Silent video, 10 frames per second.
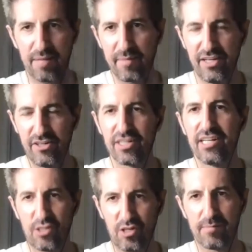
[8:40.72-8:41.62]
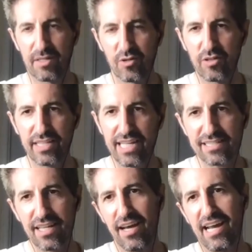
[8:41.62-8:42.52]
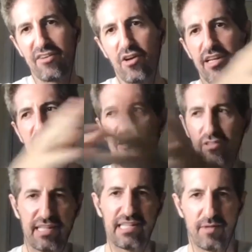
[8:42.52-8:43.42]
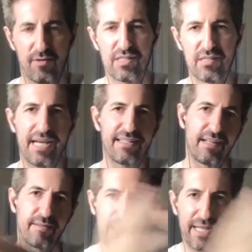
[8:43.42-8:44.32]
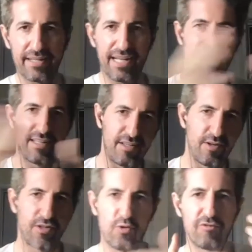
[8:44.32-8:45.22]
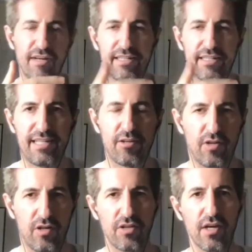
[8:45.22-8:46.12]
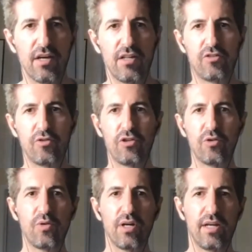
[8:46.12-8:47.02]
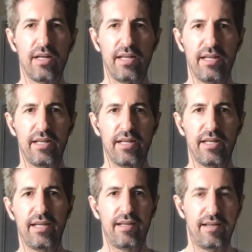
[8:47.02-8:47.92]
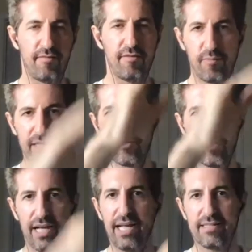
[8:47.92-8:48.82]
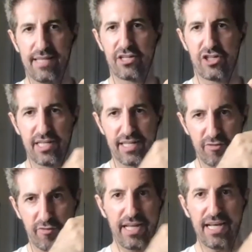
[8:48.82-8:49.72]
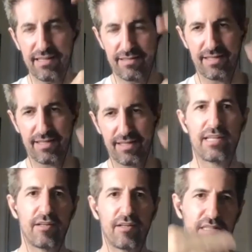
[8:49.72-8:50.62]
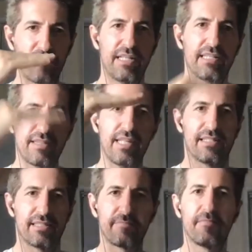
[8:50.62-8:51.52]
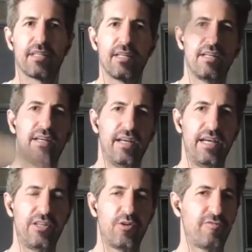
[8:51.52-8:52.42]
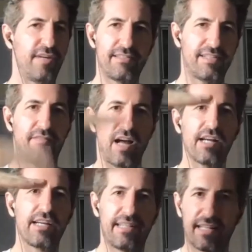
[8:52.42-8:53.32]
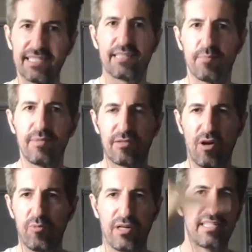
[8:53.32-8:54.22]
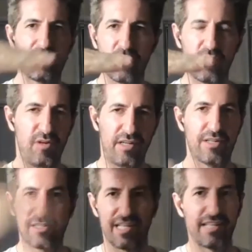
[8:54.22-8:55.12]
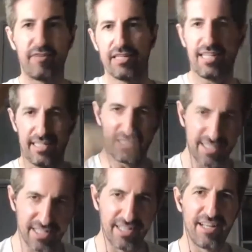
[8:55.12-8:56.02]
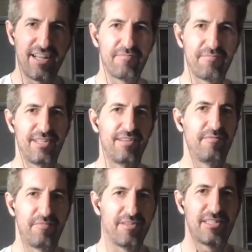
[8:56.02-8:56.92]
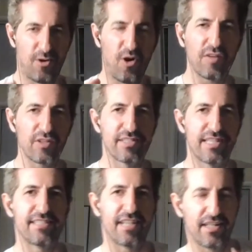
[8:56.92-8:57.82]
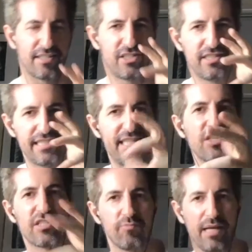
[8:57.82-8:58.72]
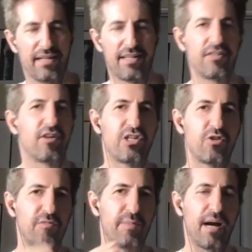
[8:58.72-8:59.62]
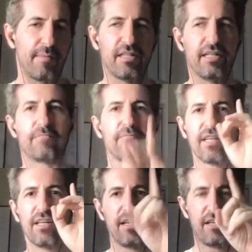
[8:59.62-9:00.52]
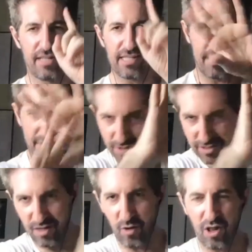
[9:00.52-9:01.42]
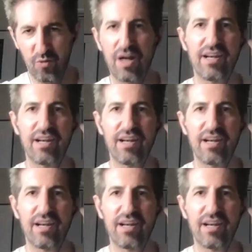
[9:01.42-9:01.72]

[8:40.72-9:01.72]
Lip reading: I'm here talking about good things and I'm going here to tell them what's bad and back again. Do you create this thing or not? Do you, with your hands, actually create, like if you say there's three things and you create a kind of hierarchy that this is the top is the bottom one, I can say three things. So all of those things are decisions to make. They shouldn't be arbitrary. Those are all in one.